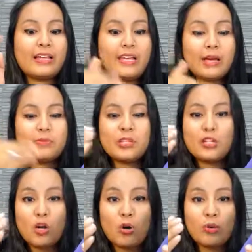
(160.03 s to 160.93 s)
kept it
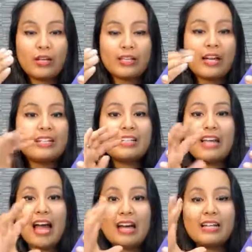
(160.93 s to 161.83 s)
going. Like I didn't
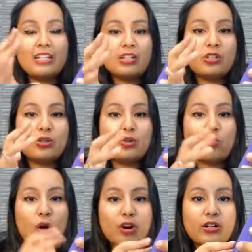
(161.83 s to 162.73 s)
add any new
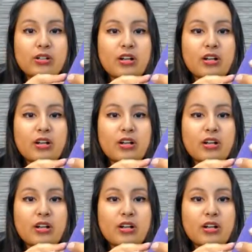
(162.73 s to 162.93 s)
water.